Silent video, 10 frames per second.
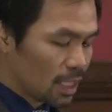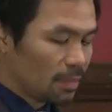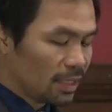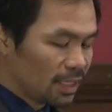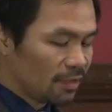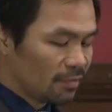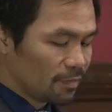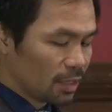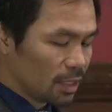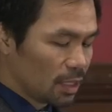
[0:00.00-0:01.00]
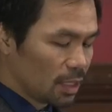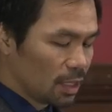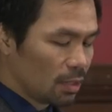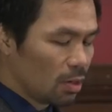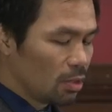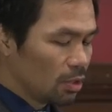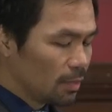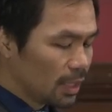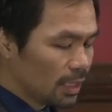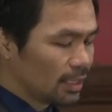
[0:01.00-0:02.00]
I believe in all
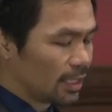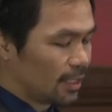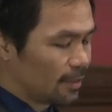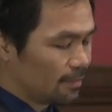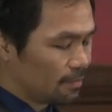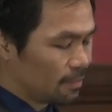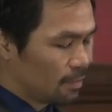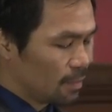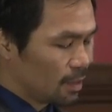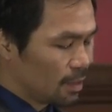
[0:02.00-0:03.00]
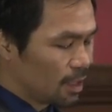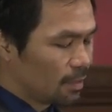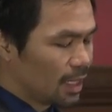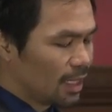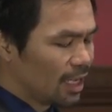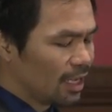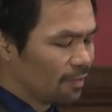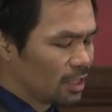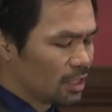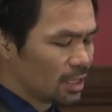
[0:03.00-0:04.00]
humility that my
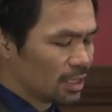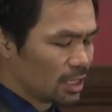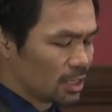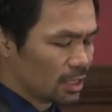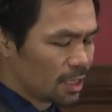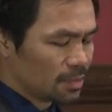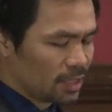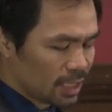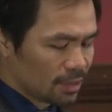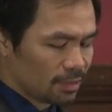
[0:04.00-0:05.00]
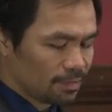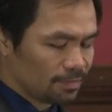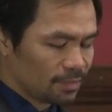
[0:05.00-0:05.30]
life is just a snapshot.